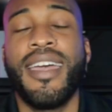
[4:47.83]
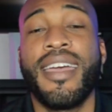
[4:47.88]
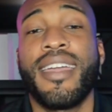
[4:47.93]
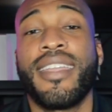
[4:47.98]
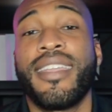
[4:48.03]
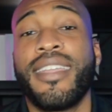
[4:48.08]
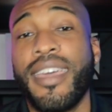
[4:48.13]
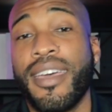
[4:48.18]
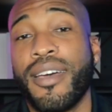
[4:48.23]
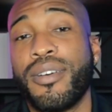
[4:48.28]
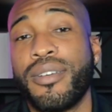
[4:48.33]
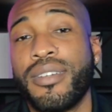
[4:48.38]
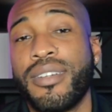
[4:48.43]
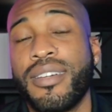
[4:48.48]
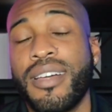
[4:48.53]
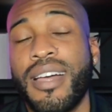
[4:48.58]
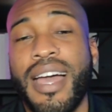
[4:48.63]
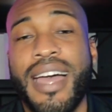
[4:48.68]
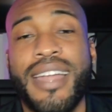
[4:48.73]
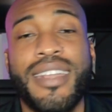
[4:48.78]
Now,
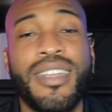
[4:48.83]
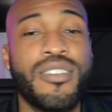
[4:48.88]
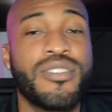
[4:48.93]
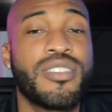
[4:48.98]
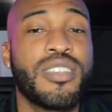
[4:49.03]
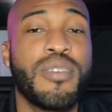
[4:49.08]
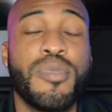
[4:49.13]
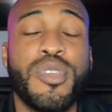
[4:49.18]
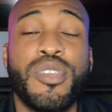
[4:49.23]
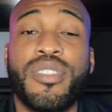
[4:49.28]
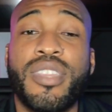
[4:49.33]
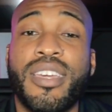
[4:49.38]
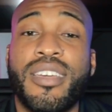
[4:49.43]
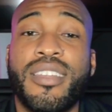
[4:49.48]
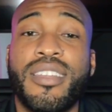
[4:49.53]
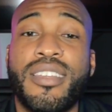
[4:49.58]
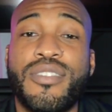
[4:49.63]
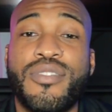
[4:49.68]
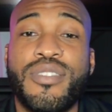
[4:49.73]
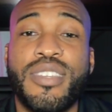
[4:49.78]
I know some of you thinking
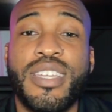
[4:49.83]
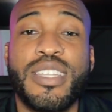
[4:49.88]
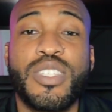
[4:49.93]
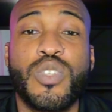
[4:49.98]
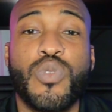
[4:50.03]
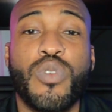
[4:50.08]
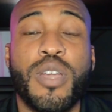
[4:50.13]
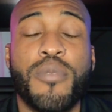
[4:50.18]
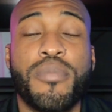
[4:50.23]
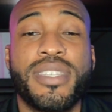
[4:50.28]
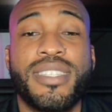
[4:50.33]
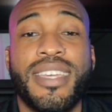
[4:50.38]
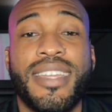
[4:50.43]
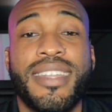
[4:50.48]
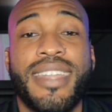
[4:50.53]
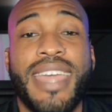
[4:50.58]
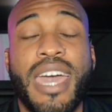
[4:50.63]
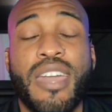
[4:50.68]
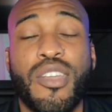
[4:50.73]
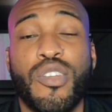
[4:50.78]
that you need 20%
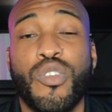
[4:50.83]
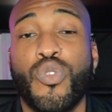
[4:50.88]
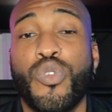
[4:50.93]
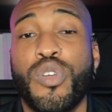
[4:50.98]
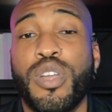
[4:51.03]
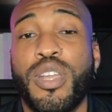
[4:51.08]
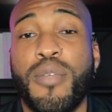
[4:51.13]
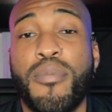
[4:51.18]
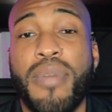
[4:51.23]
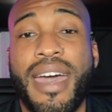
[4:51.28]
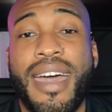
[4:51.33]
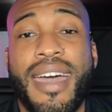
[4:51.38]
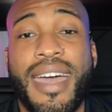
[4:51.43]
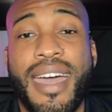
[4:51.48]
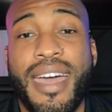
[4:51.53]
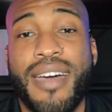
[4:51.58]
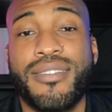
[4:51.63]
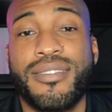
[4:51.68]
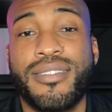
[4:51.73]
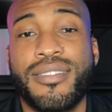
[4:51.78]
down in order to buy a
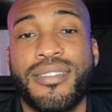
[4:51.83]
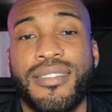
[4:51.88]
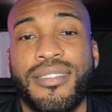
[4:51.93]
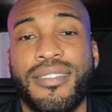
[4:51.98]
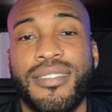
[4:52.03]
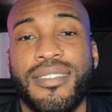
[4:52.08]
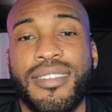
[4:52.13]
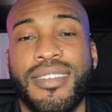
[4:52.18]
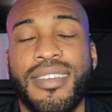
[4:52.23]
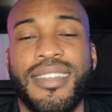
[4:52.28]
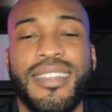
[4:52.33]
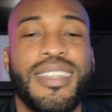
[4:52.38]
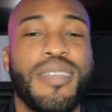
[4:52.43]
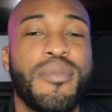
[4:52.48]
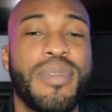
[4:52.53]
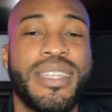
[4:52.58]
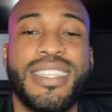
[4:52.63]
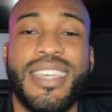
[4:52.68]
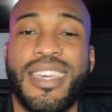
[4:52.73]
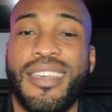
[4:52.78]
house. Let
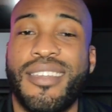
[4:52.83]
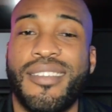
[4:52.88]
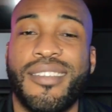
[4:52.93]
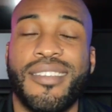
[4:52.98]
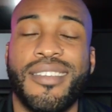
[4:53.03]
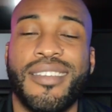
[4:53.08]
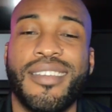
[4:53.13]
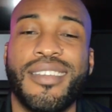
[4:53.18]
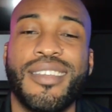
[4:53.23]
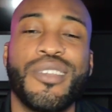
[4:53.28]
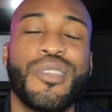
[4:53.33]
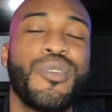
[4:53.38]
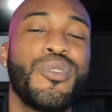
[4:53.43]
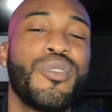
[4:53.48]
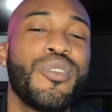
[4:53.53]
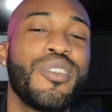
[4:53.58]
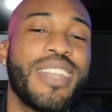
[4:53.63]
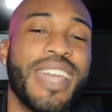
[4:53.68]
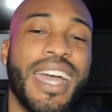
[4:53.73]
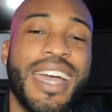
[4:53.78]
me tell you, you do
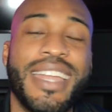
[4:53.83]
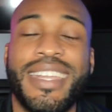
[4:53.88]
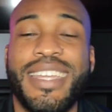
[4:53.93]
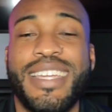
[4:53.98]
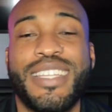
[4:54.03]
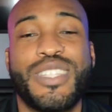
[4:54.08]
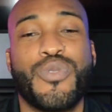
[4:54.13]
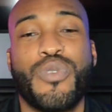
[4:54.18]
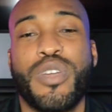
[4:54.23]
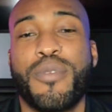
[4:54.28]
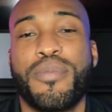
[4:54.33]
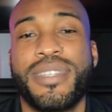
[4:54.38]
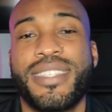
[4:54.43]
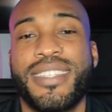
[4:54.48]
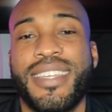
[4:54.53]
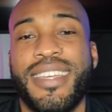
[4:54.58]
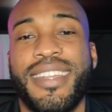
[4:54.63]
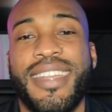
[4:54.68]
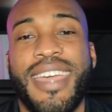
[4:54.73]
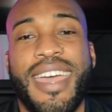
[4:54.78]
not need
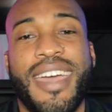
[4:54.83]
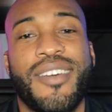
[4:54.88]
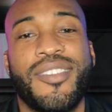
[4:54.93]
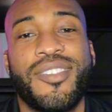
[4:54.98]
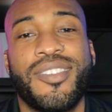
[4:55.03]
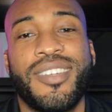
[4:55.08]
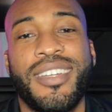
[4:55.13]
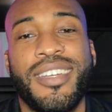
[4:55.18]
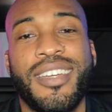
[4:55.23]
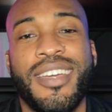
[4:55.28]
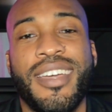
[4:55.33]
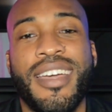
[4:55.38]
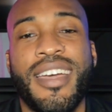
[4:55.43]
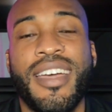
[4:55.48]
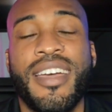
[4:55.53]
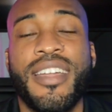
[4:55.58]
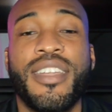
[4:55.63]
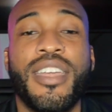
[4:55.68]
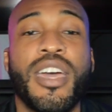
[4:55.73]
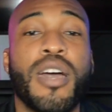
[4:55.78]
20% down.
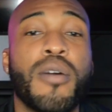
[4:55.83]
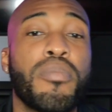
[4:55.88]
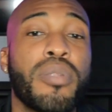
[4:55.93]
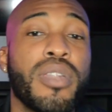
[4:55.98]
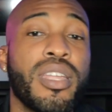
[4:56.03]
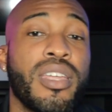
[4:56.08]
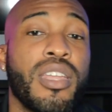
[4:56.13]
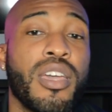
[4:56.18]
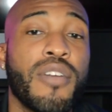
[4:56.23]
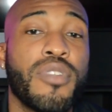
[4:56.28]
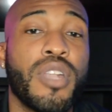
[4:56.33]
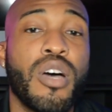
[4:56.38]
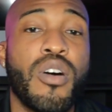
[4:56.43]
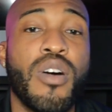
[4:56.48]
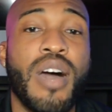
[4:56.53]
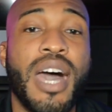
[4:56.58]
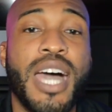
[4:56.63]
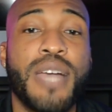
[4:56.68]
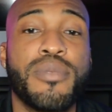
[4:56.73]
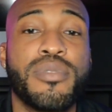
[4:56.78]
There are plenty of loan
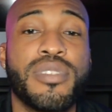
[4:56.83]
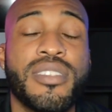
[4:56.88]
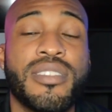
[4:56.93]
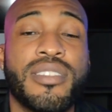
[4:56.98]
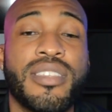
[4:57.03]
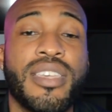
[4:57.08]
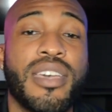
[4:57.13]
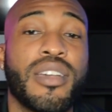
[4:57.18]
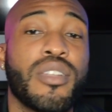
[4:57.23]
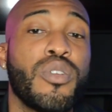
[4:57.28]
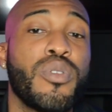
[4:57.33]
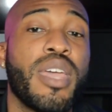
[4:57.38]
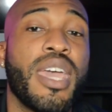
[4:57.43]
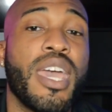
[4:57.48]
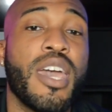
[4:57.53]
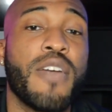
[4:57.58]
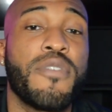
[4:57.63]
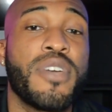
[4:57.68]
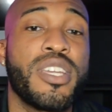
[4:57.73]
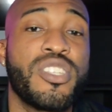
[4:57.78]
options, including
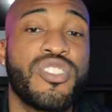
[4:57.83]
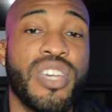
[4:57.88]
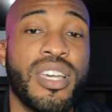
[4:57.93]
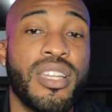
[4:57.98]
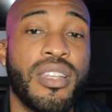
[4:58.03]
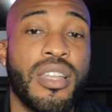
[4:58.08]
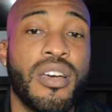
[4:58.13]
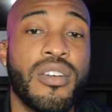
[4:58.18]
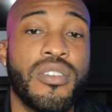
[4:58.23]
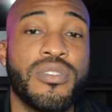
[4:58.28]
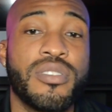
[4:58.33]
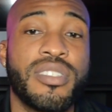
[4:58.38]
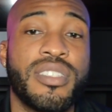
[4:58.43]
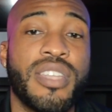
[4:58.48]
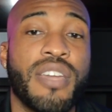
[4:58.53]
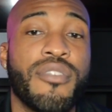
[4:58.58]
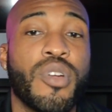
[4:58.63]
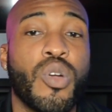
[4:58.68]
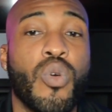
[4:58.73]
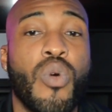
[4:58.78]
FHA loans
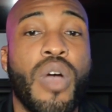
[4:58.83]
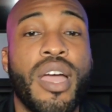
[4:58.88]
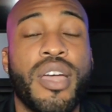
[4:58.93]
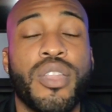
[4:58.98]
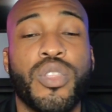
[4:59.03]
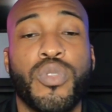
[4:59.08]
that require